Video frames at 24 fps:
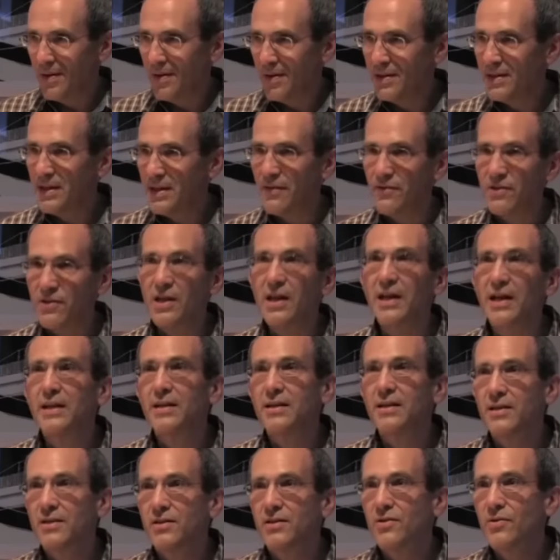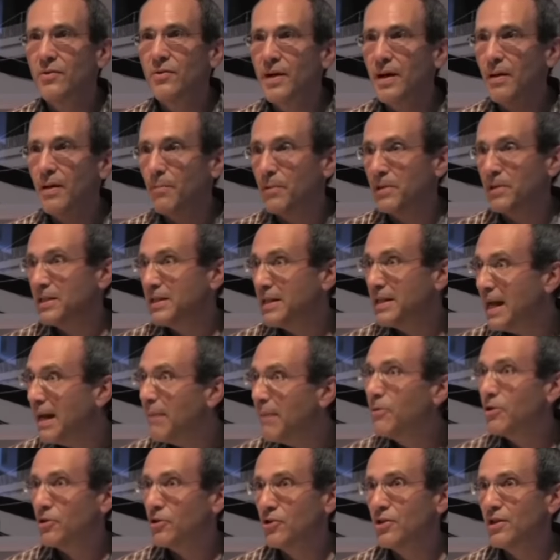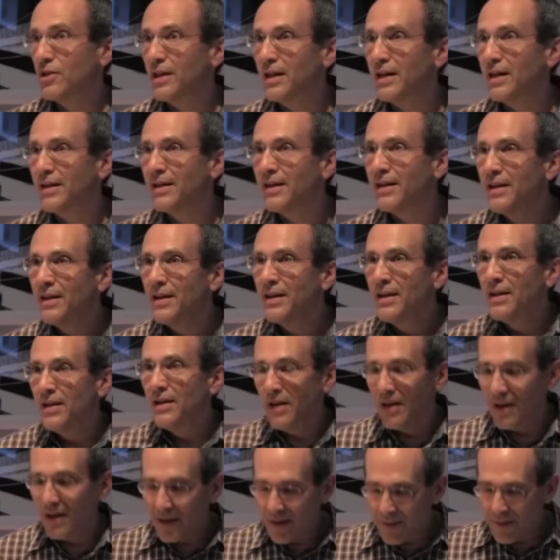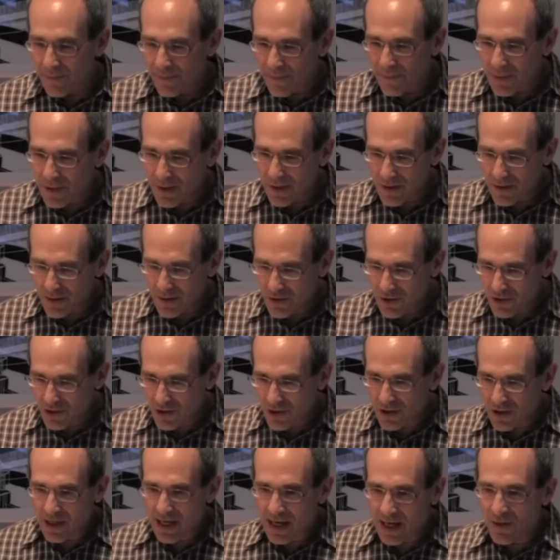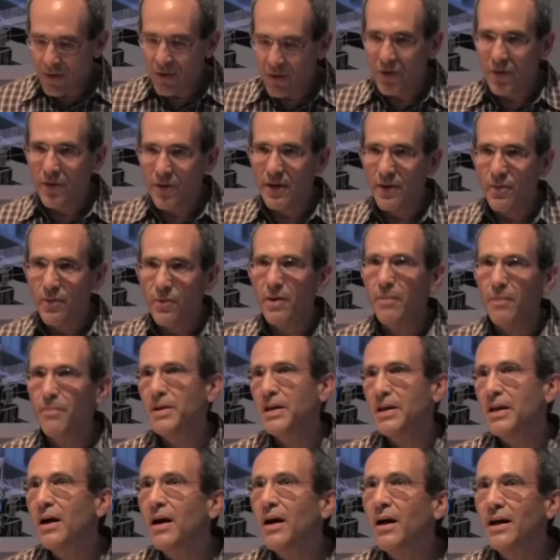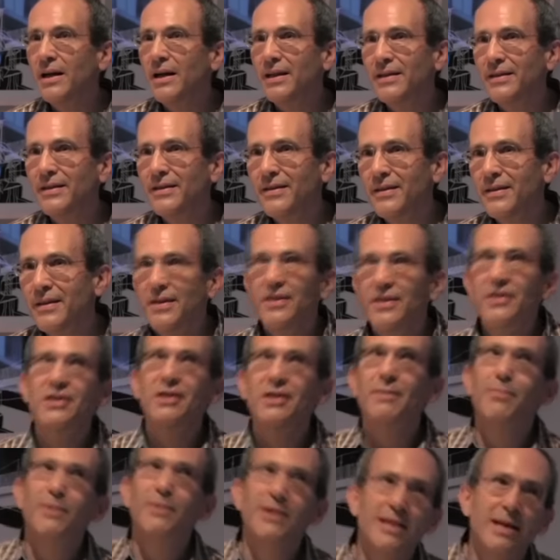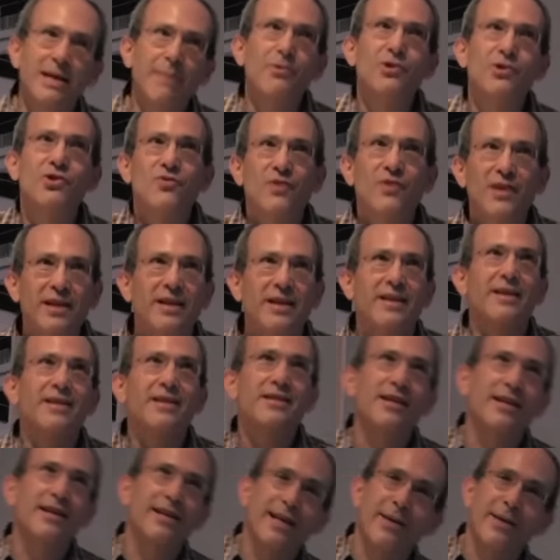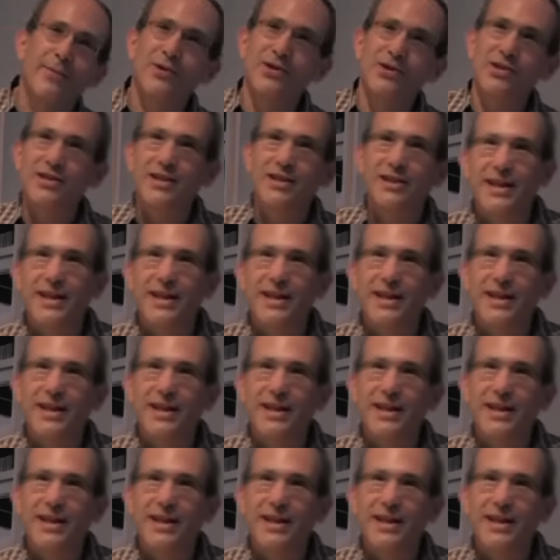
a set of scientists who help establish that, she's now going well beyond simply demonstrating that sign language is a